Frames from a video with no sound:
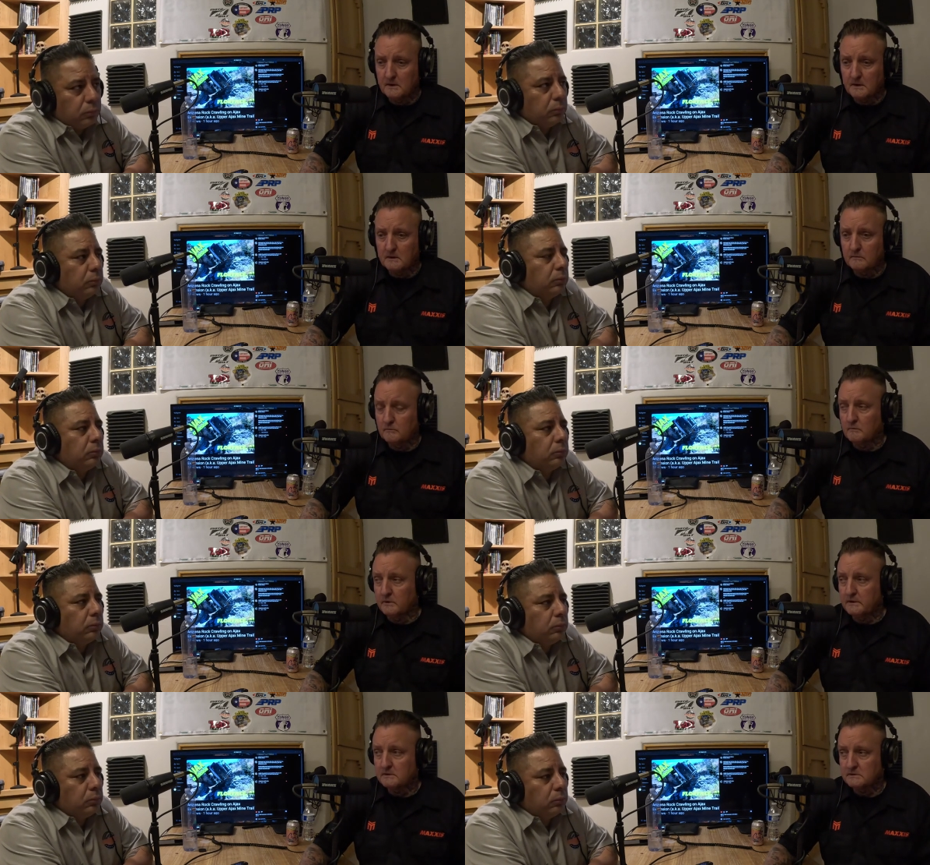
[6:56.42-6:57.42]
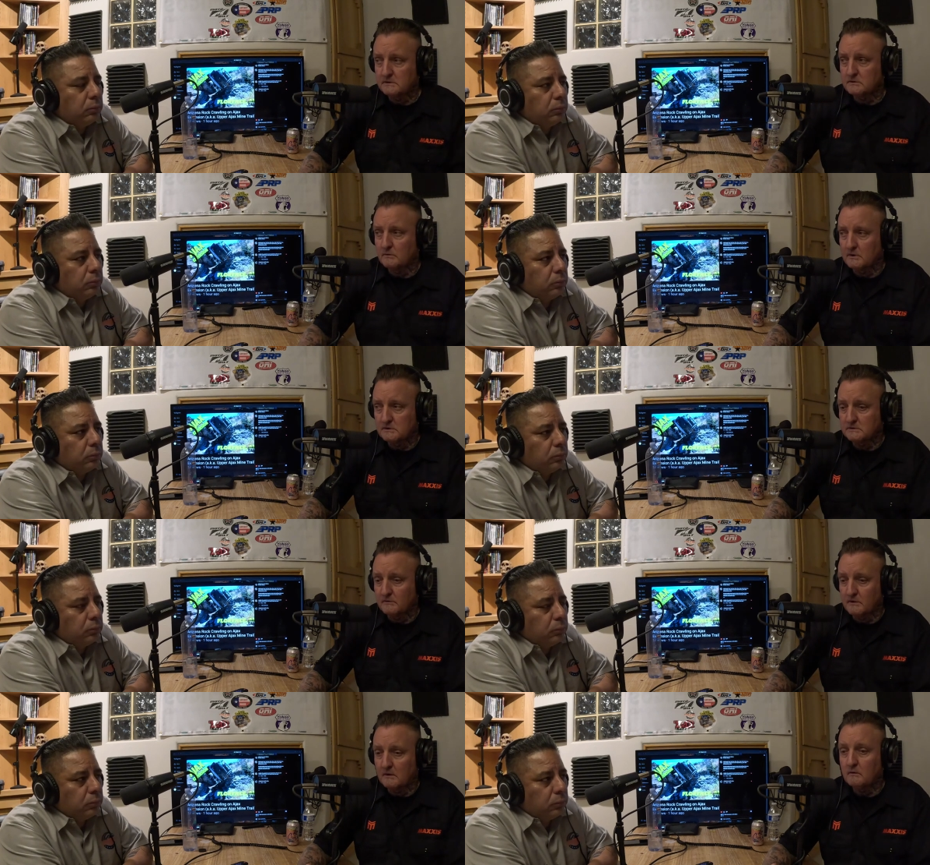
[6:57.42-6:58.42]
Speaker 1: it can lead to
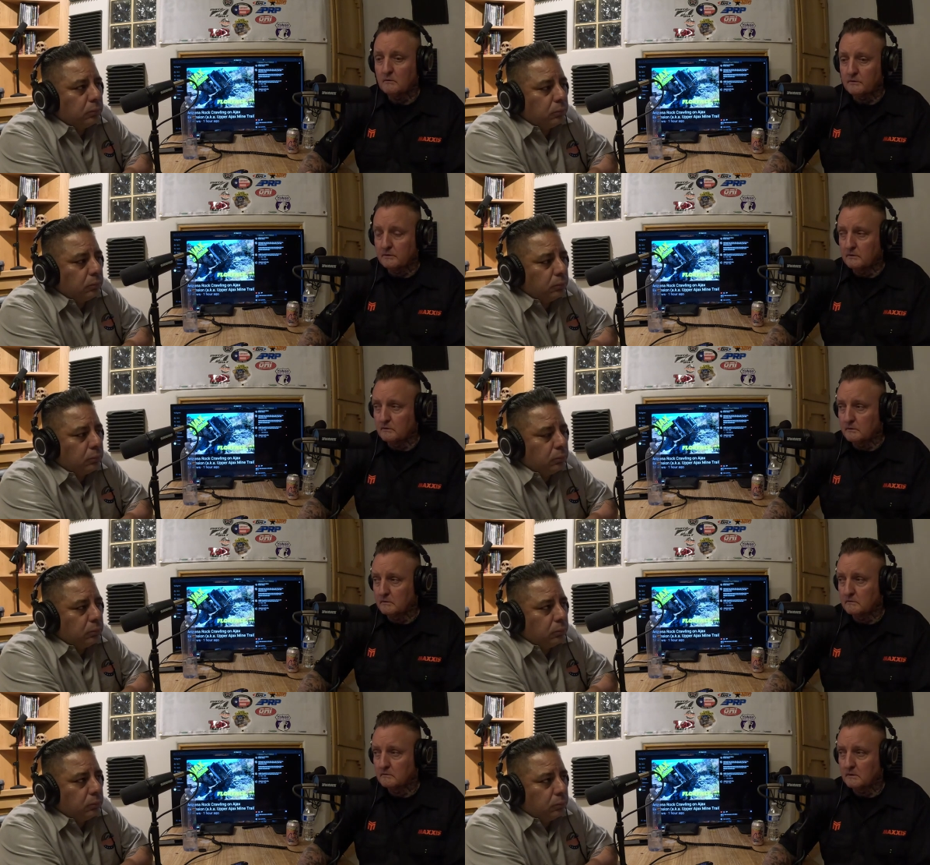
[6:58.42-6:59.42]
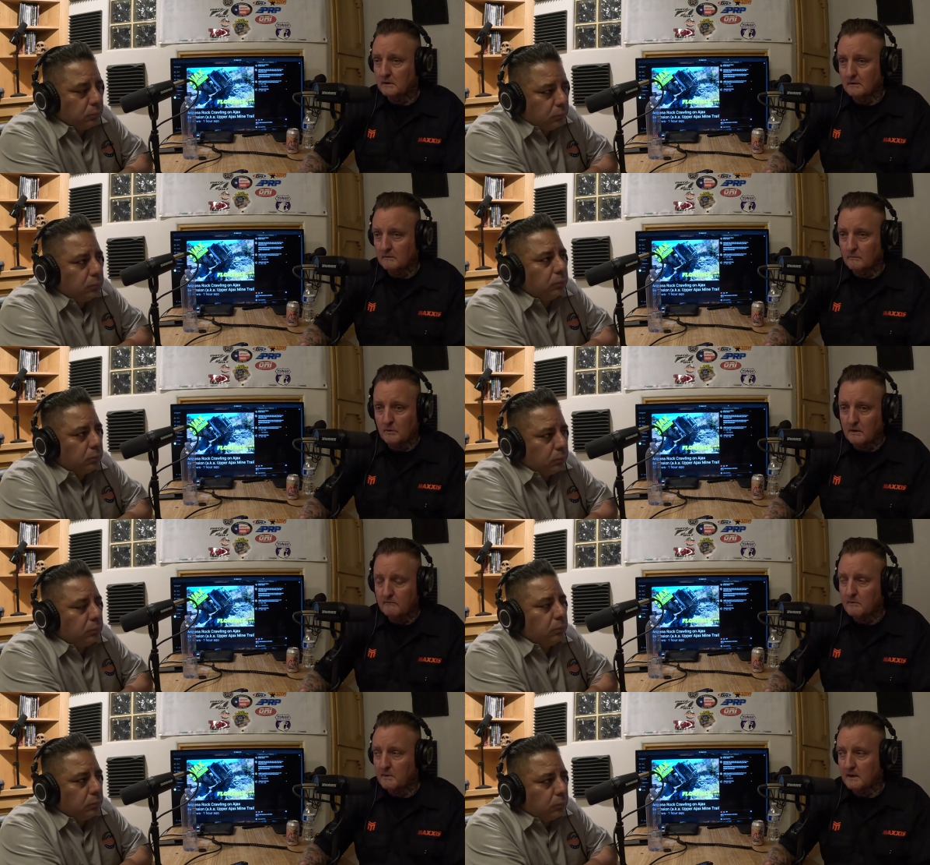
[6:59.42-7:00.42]
situations, if they don't know what they're doing, where
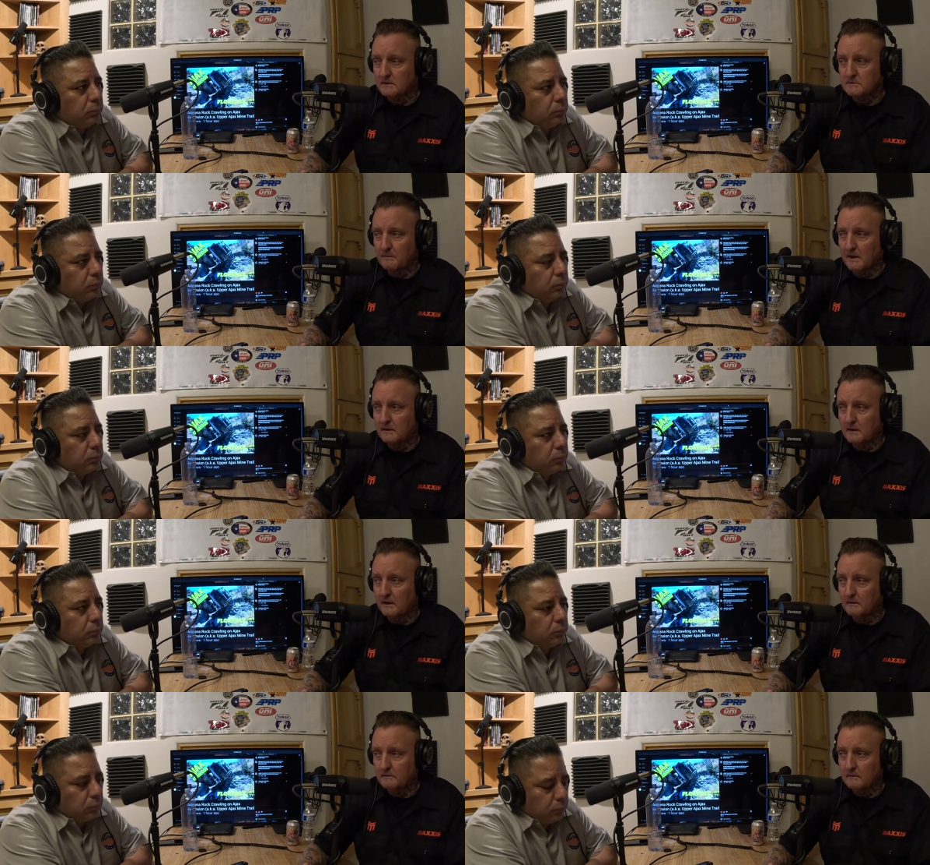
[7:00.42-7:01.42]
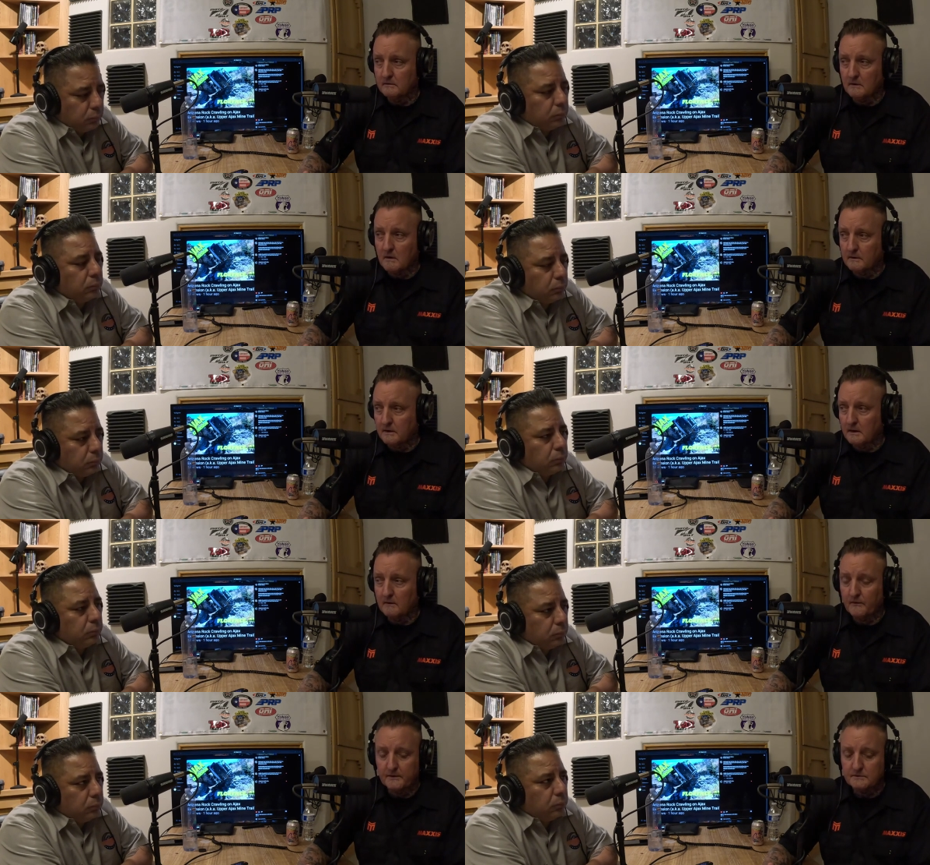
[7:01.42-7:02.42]
everybody has a bad day, a long
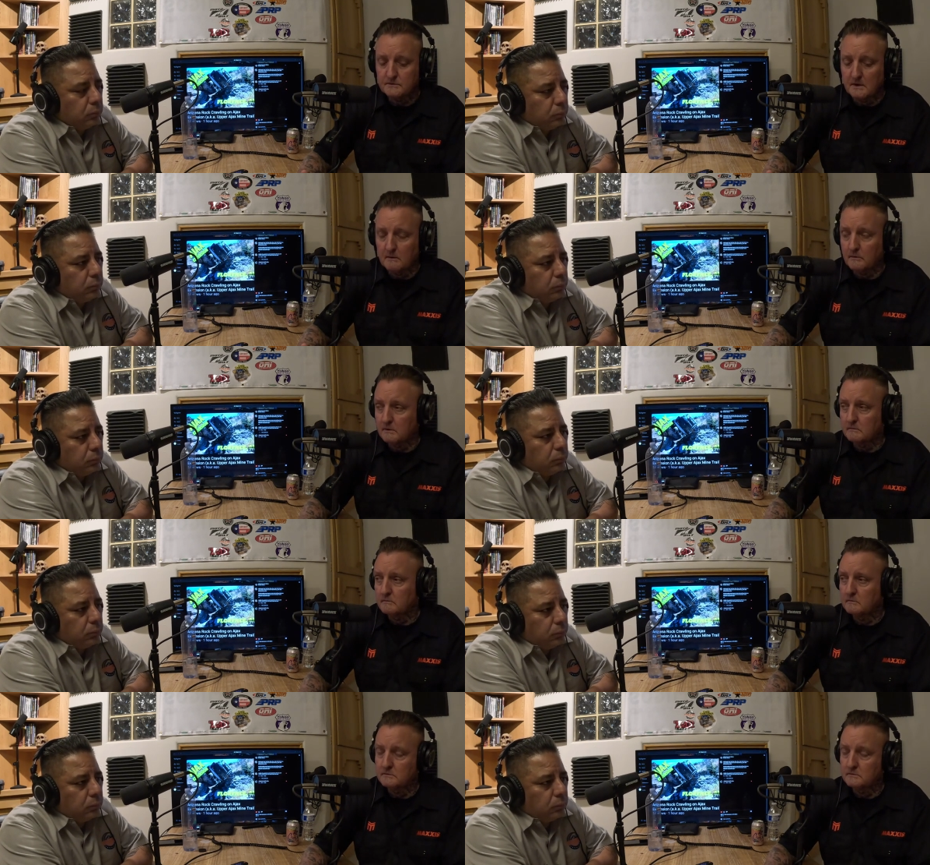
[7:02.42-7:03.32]
day, because now we're